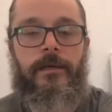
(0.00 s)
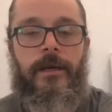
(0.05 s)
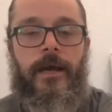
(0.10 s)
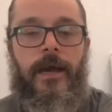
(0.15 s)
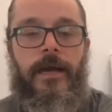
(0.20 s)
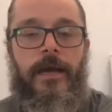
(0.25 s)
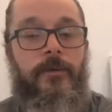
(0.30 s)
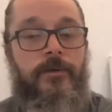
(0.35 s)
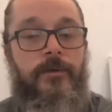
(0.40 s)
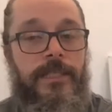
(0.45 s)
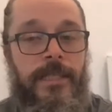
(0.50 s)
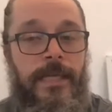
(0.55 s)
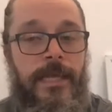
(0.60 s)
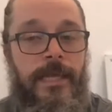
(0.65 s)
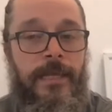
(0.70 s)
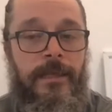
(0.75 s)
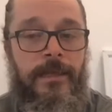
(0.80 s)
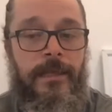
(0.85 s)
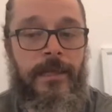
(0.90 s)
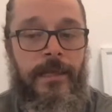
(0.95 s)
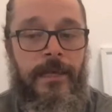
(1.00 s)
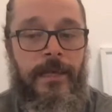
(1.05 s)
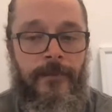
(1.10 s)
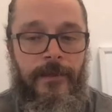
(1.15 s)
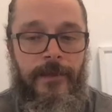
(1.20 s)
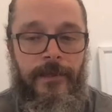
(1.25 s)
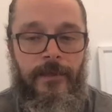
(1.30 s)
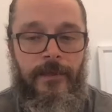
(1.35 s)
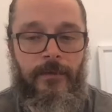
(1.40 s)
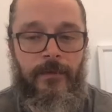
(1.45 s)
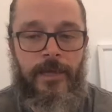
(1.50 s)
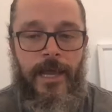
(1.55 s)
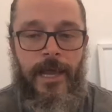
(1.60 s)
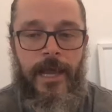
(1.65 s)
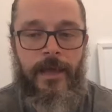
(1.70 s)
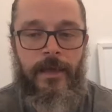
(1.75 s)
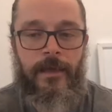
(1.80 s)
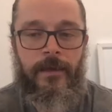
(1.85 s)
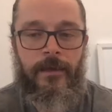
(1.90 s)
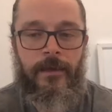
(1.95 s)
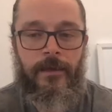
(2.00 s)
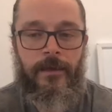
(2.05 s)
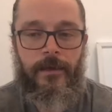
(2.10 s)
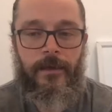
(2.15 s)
don't see anything in the Q&A.